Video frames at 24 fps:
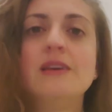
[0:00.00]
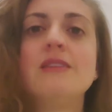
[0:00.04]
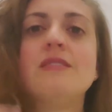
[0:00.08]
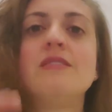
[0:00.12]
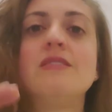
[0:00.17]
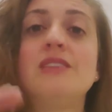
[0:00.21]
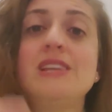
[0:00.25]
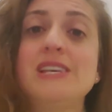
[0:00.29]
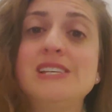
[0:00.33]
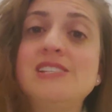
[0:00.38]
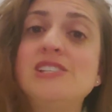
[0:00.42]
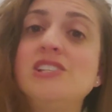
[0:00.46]

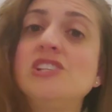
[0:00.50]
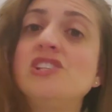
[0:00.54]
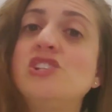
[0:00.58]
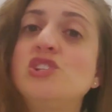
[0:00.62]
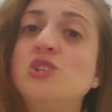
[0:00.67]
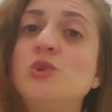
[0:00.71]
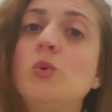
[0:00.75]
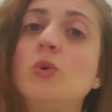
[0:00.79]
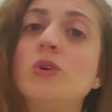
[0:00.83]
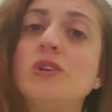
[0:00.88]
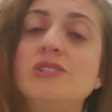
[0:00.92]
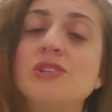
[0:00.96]
This is
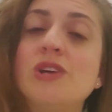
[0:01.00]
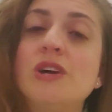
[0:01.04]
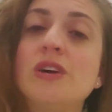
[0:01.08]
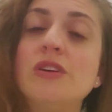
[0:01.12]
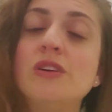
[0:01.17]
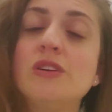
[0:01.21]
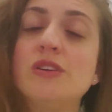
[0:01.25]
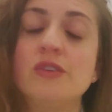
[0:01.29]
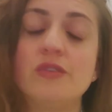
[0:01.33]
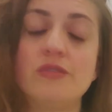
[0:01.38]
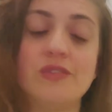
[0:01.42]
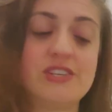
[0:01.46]
your
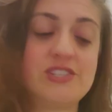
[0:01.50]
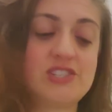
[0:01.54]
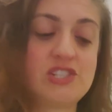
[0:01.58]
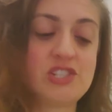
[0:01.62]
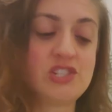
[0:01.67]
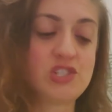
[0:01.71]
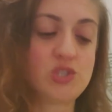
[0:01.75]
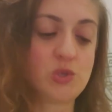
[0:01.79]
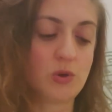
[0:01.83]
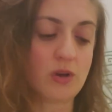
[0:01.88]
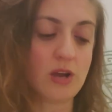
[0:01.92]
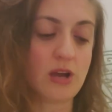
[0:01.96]
turn. This
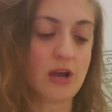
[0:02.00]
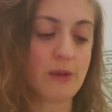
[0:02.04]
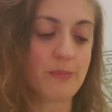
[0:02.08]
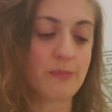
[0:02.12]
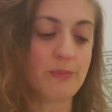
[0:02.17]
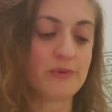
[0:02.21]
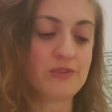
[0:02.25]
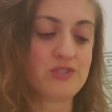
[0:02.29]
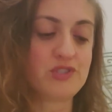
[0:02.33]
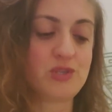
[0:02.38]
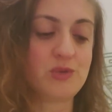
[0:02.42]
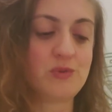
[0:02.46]
is your
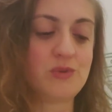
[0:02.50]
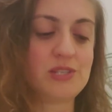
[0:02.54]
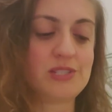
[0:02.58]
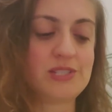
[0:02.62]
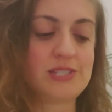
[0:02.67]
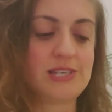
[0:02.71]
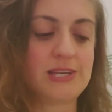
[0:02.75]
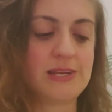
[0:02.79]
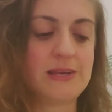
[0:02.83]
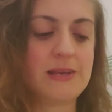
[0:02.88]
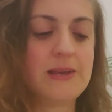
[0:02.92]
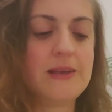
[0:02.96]

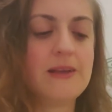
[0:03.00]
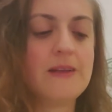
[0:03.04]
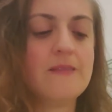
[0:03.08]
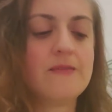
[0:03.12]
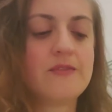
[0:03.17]
opportunity.